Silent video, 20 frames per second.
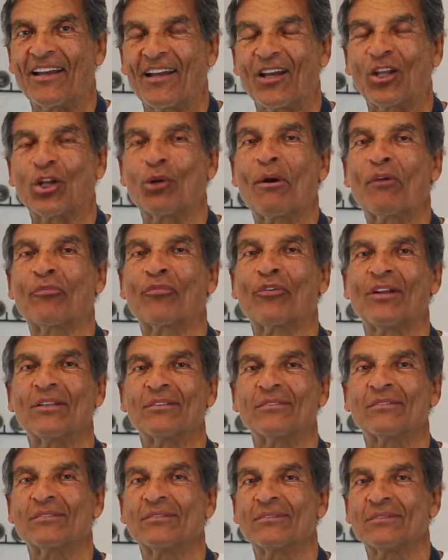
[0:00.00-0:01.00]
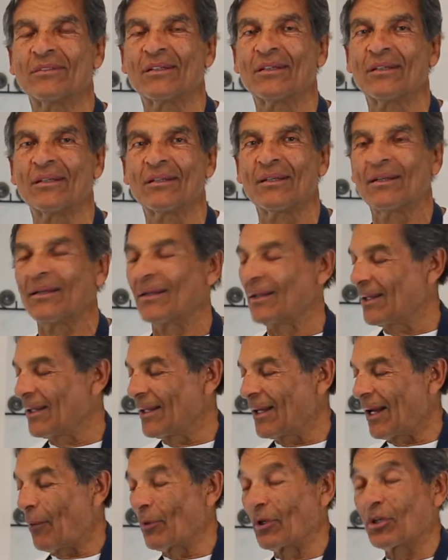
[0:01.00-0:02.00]
Hello, my friends.
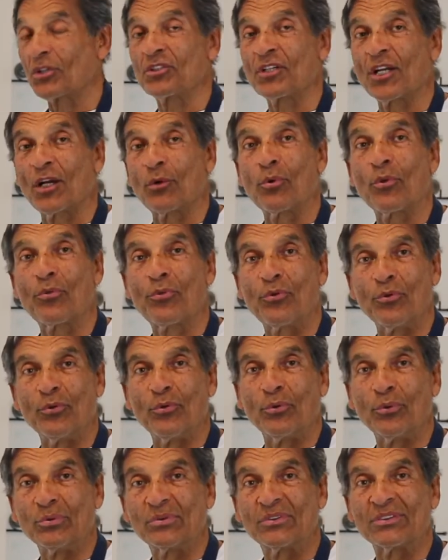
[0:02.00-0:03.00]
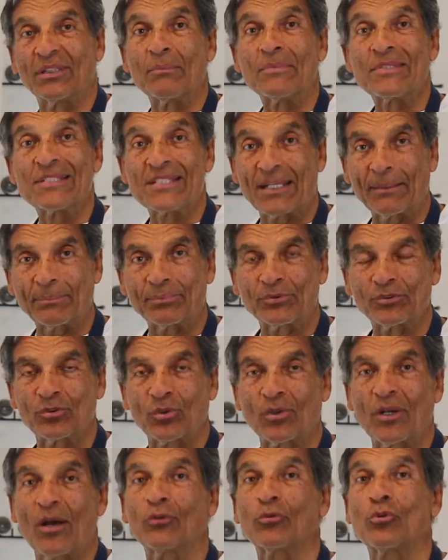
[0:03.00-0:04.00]
I want to share with you some tips
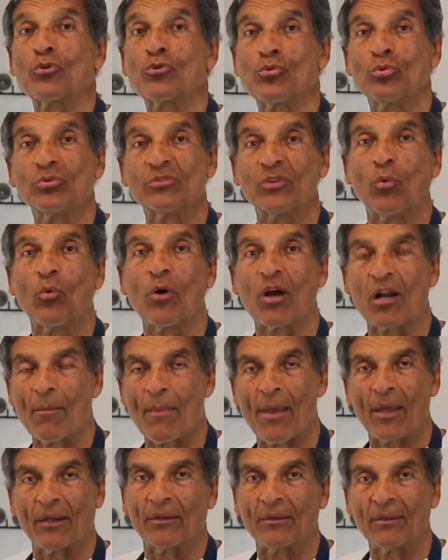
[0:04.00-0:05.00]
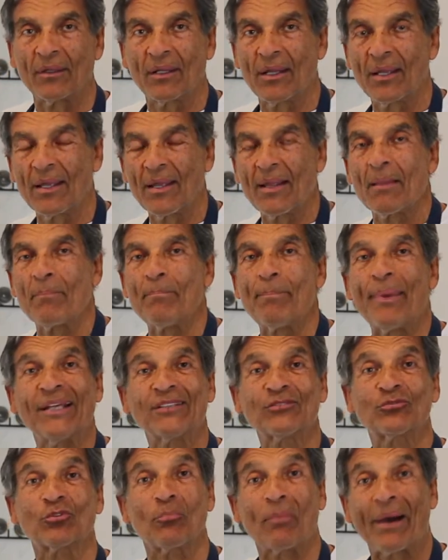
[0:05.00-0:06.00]
on how to choose a watermelon.
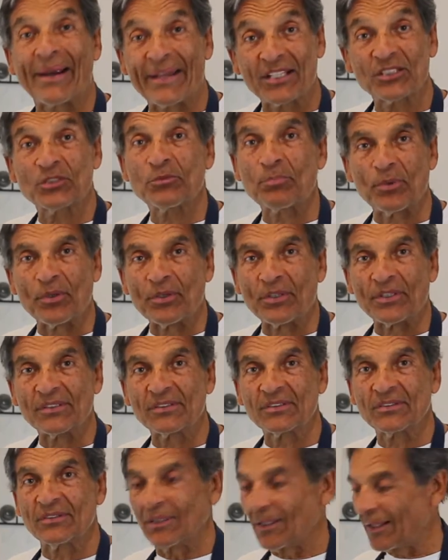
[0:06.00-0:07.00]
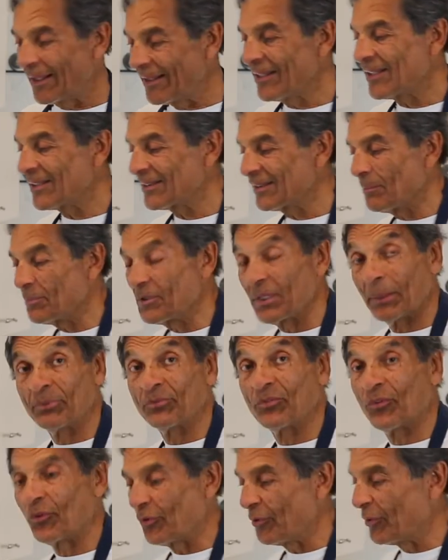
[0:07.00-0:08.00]
Based on my experience, here are some tips
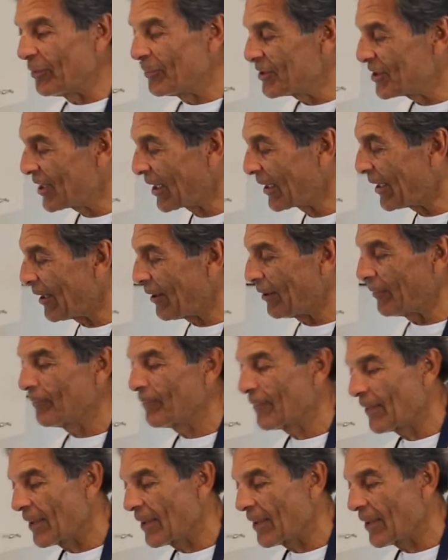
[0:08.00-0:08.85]
for you. Check it out.